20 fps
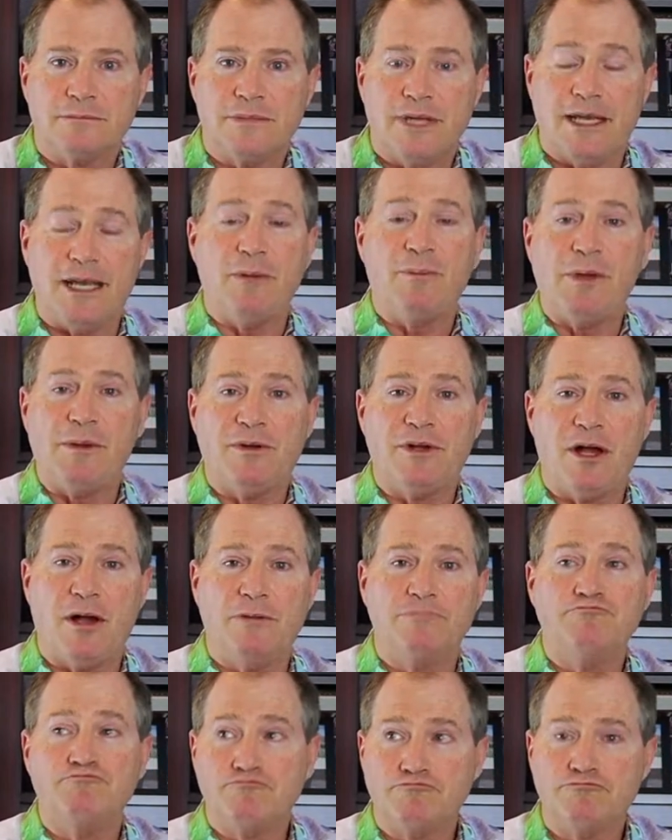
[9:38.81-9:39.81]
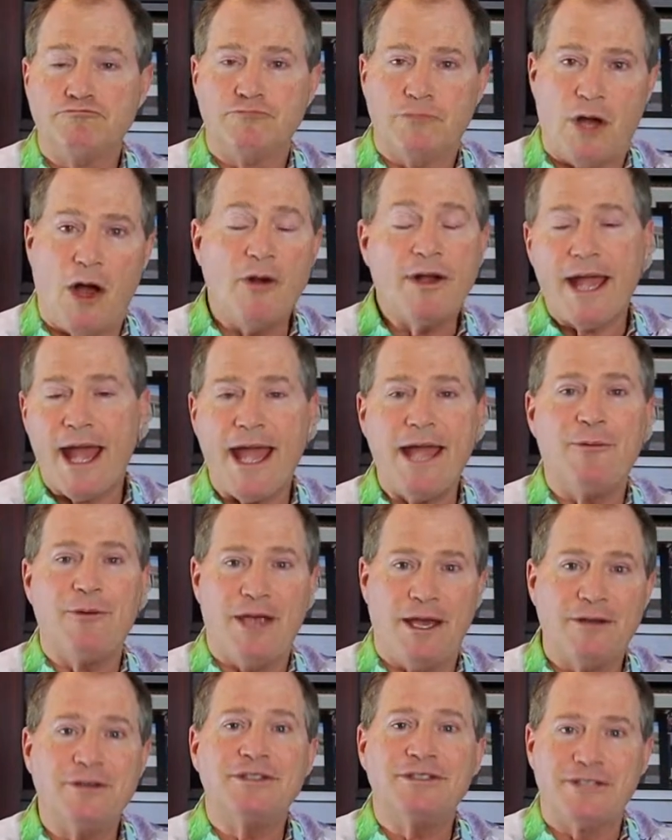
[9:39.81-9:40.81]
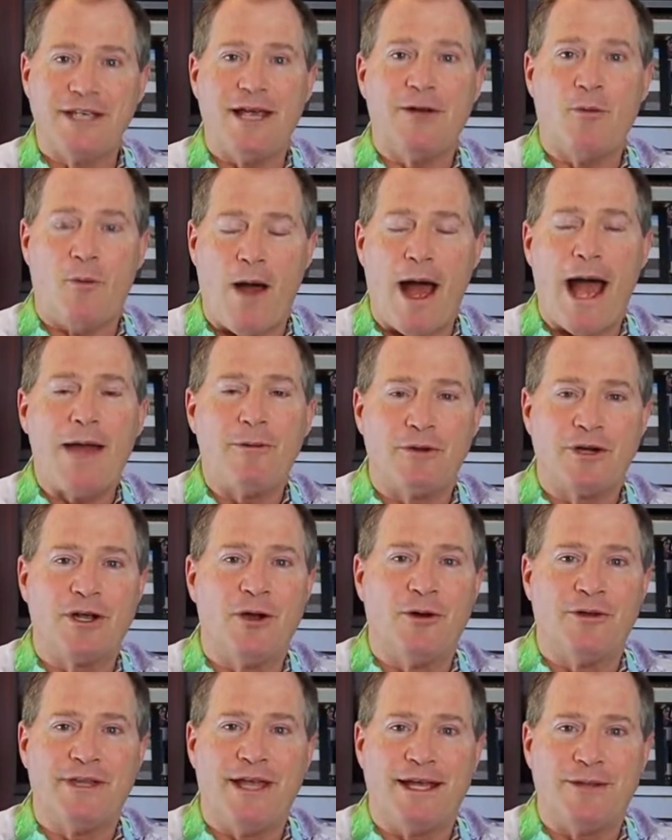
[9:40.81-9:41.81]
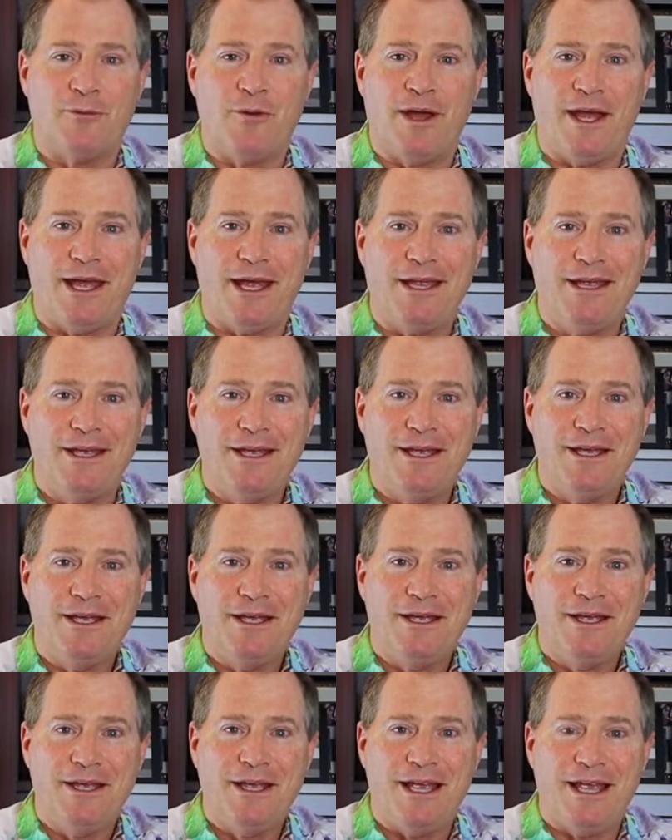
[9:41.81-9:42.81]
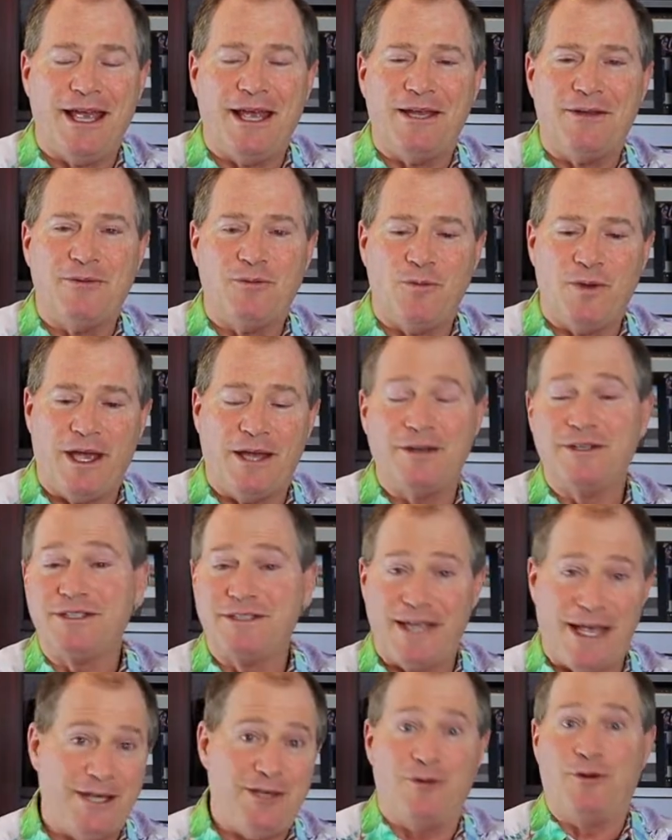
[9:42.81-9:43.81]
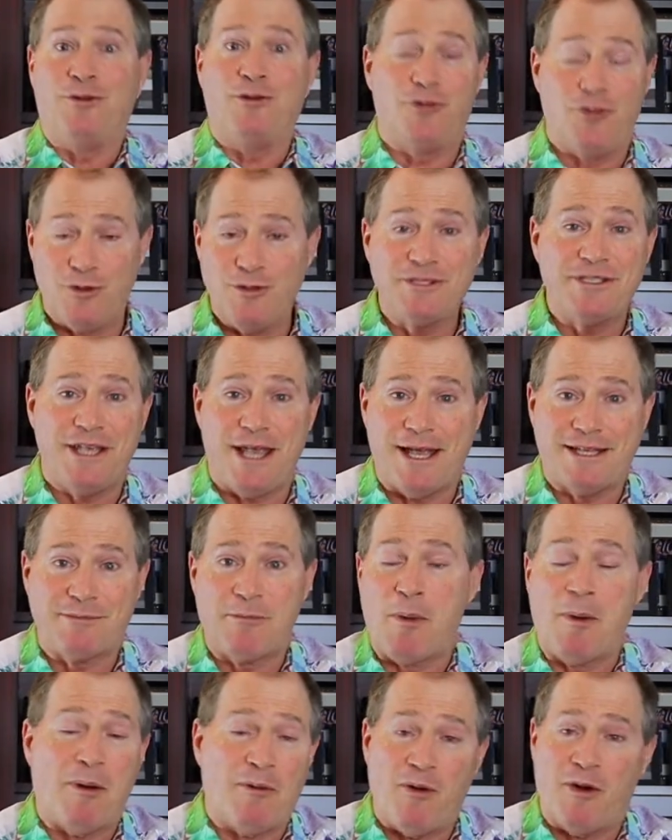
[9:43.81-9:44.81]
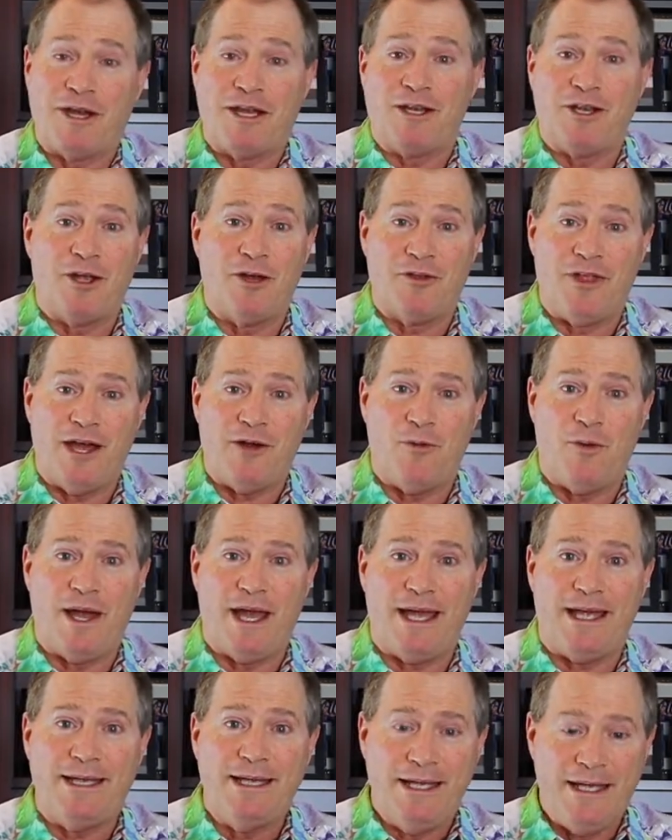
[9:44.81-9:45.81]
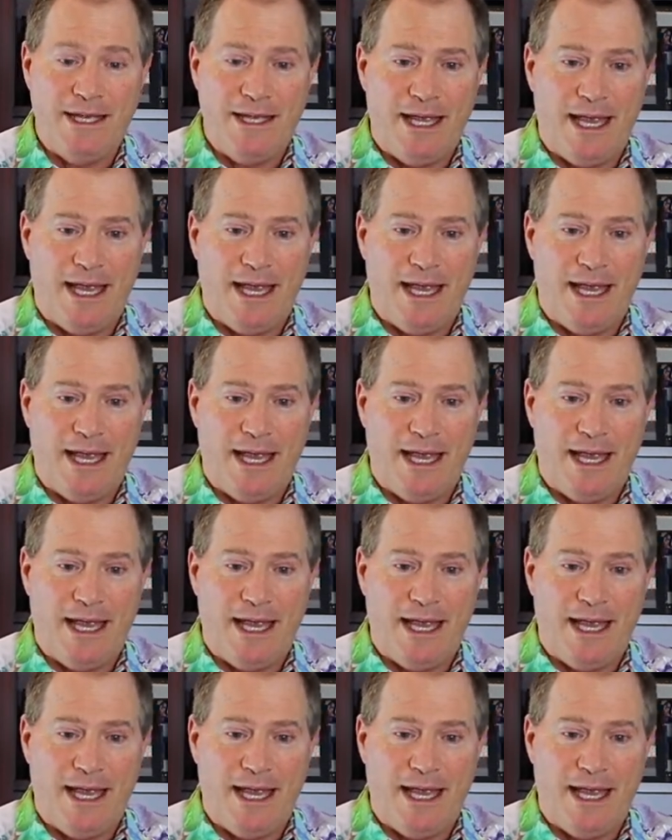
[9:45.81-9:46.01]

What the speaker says: And then people go, okay, we understand why we're going that way. And we understand your enthusiasm about wanting to go that way.